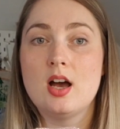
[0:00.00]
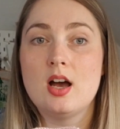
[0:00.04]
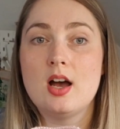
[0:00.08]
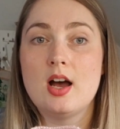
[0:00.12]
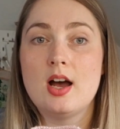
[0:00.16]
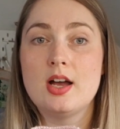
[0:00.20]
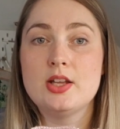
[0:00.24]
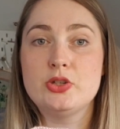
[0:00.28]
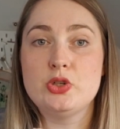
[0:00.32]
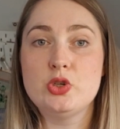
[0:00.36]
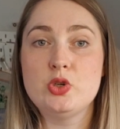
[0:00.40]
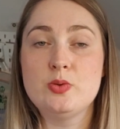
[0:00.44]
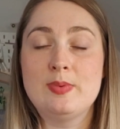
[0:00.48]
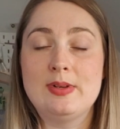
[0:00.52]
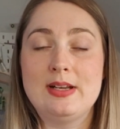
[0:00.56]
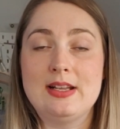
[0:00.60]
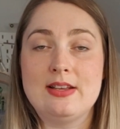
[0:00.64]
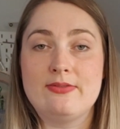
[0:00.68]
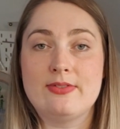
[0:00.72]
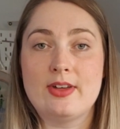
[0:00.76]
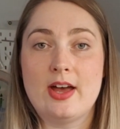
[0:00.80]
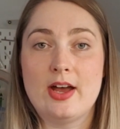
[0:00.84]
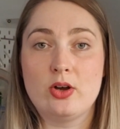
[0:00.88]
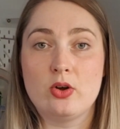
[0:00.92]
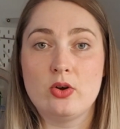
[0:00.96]
I do
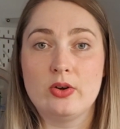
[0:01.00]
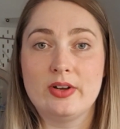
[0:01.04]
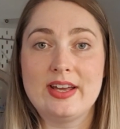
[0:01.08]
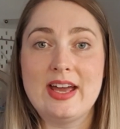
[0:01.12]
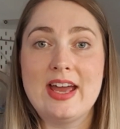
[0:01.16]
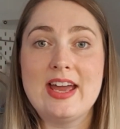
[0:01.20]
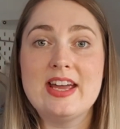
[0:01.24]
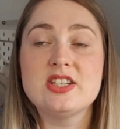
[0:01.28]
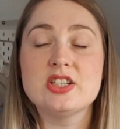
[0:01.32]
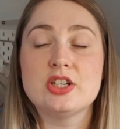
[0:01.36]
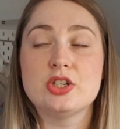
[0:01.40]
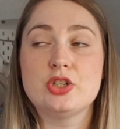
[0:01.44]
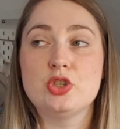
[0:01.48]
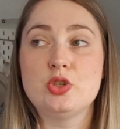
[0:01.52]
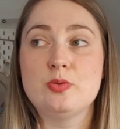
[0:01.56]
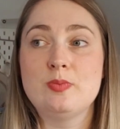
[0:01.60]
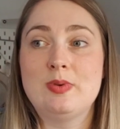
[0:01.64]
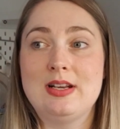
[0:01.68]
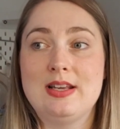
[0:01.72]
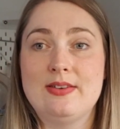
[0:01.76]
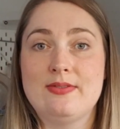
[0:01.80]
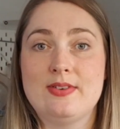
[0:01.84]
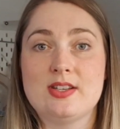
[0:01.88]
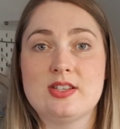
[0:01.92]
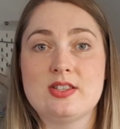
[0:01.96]
believe that I got gauge. I do
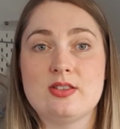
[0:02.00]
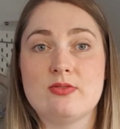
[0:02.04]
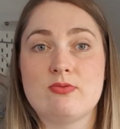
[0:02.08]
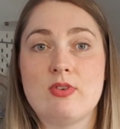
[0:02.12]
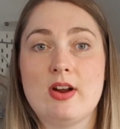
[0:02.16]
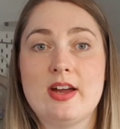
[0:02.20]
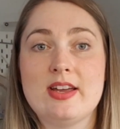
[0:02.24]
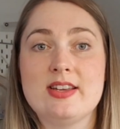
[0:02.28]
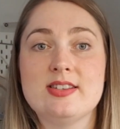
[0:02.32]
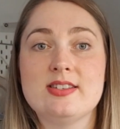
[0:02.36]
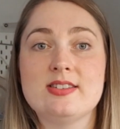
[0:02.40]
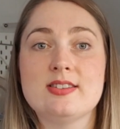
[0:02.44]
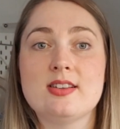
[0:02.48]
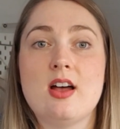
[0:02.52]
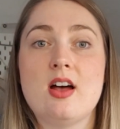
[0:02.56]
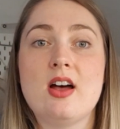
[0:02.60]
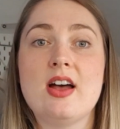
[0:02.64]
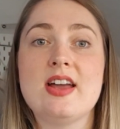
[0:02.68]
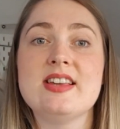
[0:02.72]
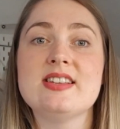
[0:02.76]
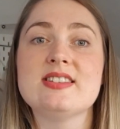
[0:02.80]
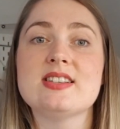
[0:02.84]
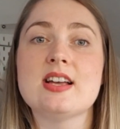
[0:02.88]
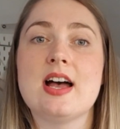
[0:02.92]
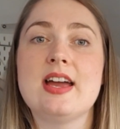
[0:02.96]
believe it's the right
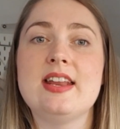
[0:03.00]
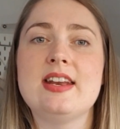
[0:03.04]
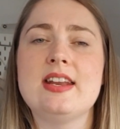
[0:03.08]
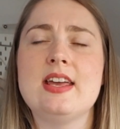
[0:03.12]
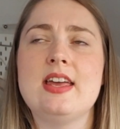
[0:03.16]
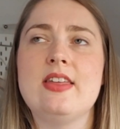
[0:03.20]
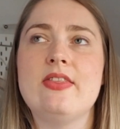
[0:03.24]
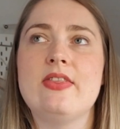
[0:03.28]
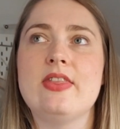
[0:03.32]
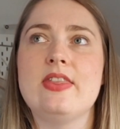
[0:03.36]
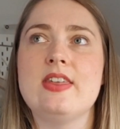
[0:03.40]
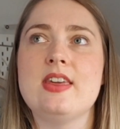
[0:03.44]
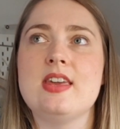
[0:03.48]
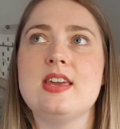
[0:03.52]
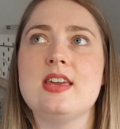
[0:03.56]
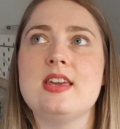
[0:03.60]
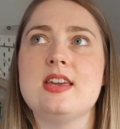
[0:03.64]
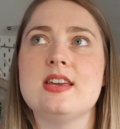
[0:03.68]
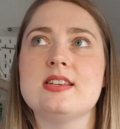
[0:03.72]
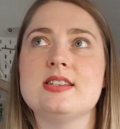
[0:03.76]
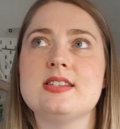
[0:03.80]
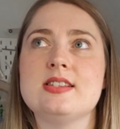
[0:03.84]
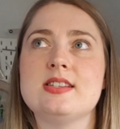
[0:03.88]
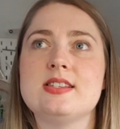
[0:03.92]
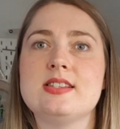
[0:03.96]
size. I knit
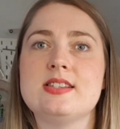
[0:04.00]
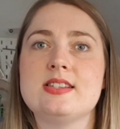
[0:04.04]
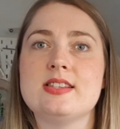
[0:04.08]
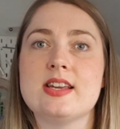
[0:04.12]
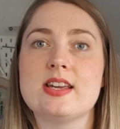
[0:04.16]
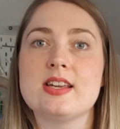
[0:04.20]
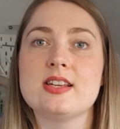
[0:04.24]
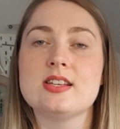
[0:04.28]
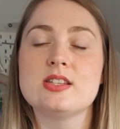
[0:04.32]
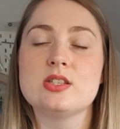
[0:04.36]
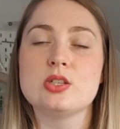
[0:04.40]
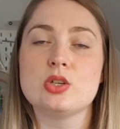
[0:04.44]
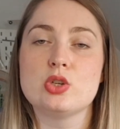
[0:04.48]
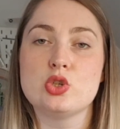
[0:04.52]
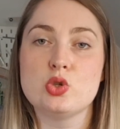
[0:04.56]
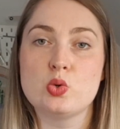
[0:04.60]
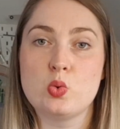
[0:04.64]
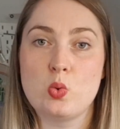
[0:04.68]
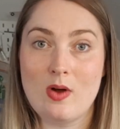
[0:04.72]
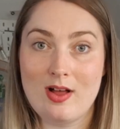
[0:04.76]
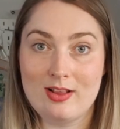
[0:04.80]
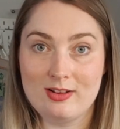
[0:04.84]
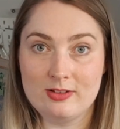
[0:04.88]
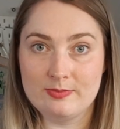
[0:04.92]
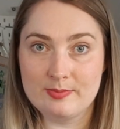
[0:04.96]
the 6 to
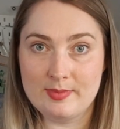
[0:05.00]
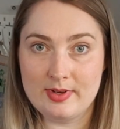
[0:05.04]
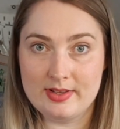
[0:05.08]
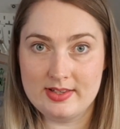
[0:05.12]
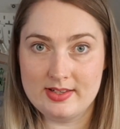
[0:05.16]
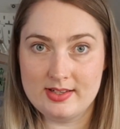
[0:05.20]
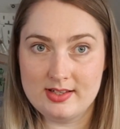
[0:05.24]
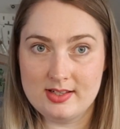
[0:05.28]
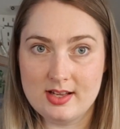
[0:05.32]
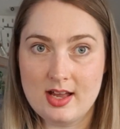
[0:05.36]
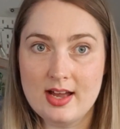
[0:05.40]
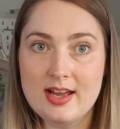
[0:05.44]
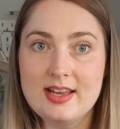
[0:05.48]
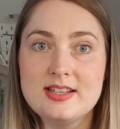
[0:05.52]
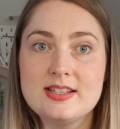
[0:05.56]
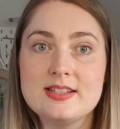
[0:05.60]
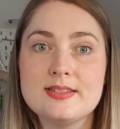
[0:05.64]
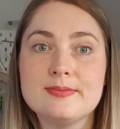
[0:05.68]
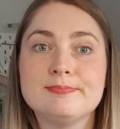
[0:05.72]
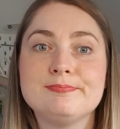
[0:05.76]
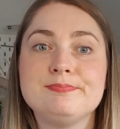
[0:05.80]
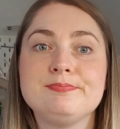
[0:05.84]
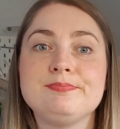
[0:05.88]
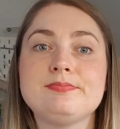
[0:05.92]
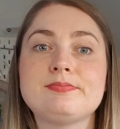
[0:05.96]
12 month size.
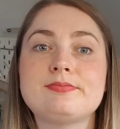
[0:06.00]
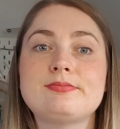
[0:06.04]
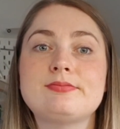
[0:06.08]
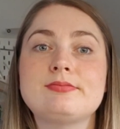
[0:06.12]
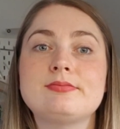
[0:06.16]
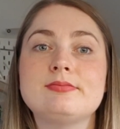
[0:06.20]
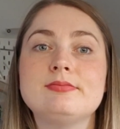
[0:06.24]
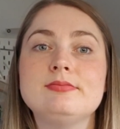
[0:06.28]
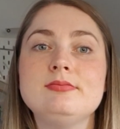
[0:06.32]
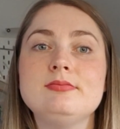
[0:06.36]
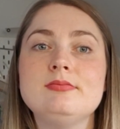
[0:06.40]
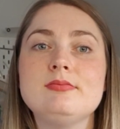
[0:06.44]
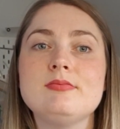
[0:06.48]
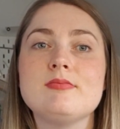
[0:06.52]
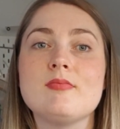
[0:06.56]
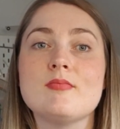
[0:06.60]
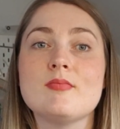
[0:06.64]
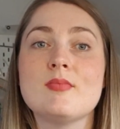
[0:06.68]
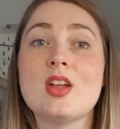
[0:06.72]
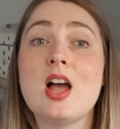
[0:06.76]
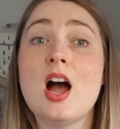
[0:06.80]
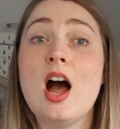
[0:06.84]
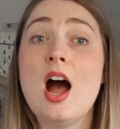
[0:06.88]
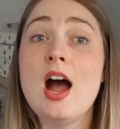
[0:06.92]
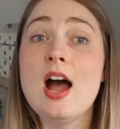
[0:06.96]

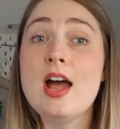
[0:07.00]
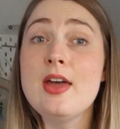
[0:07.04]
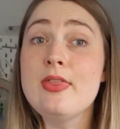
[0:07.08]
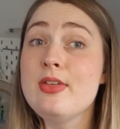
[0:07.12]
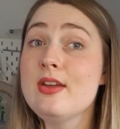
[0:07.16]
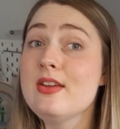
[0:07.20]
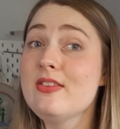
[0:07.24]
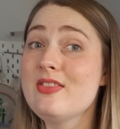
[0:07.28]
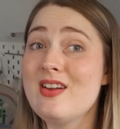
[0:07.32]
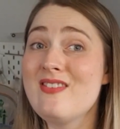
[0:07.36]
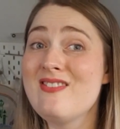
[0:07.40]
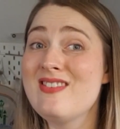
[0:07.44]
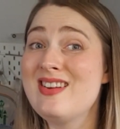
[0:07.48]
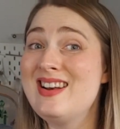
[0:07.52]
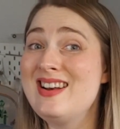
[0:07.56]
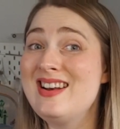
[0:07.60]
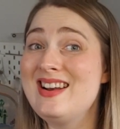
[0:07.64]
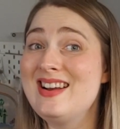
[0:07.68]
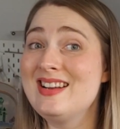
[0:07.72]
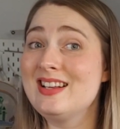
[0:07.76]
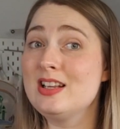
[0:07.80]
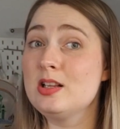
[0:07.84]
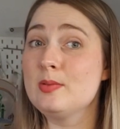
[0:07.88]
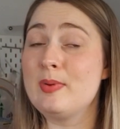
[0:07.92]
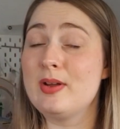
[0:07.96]
I think they're a
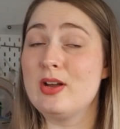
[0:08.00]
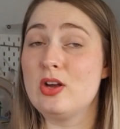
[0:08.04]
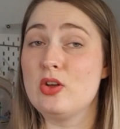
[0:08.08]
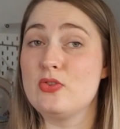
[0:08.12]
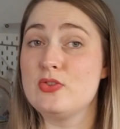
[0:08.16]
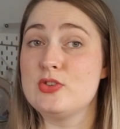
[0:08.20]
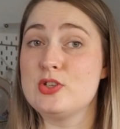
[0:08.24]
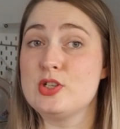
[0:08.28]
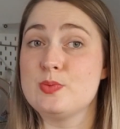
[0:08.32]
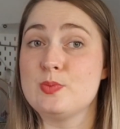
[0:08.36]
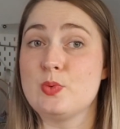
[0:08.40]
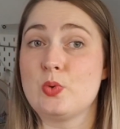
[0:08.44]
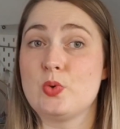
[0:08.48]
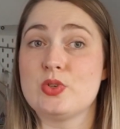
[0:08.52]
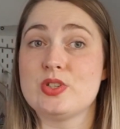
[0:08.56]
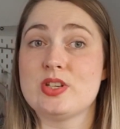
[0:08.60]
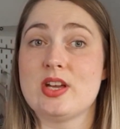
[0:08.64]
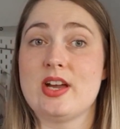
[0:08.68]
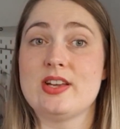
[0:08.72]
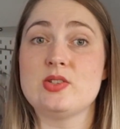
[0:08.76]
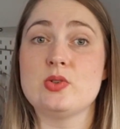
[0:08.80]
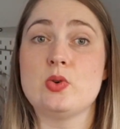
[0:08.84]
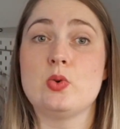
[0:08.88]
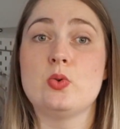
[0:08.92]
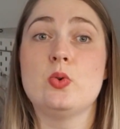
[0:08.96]
little bit on the small
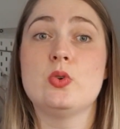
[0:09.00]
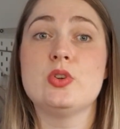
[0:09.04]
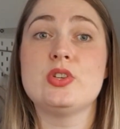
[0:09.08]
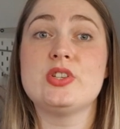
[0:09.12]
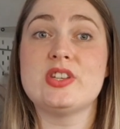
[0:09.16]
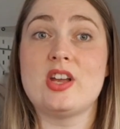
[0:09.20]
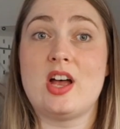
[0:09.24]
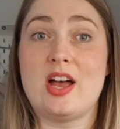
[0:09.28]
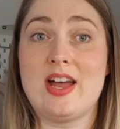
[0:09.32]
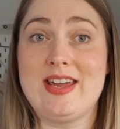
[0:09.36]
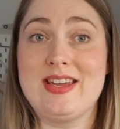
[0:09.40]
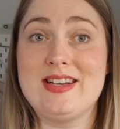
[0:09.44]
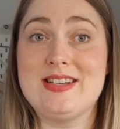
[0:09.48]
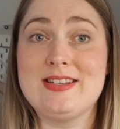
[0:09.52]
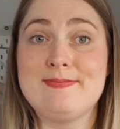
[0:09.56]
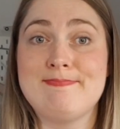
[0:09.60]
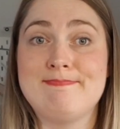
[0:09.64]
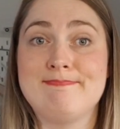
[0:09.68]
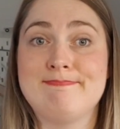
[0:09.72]
size or side.